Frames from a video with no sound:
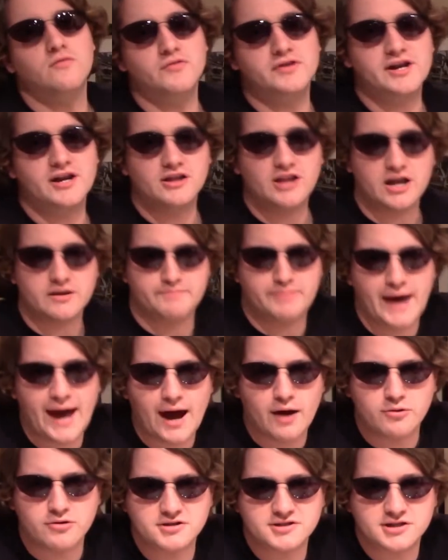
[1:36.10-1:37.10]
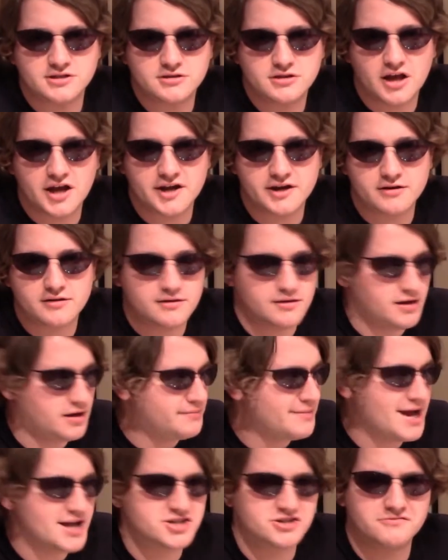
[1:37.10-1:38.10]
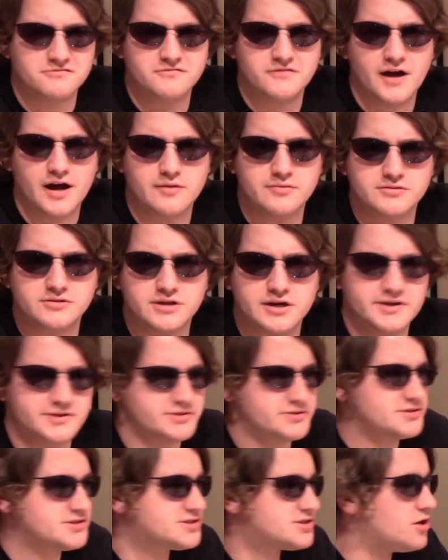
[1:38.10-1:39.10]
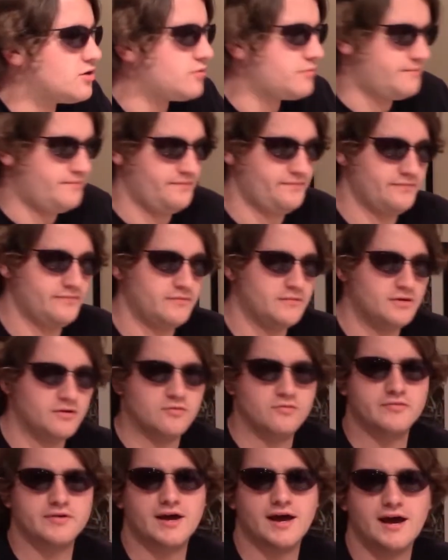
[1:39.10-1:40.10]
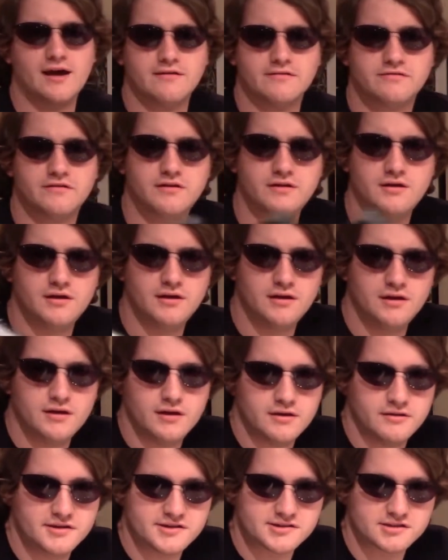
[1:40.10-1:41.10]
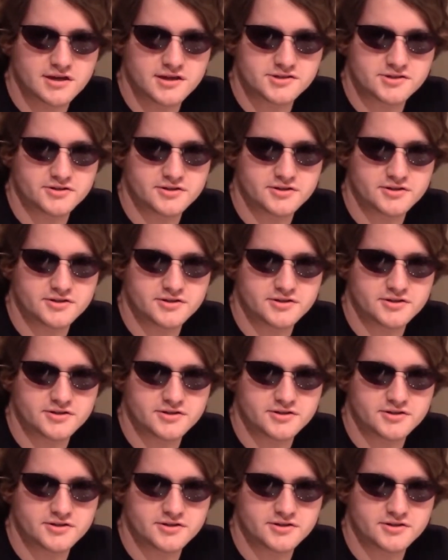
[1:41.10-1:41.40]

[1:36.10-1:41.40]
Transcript: need a lot of power to light a match on fire with lasers. So we have this laser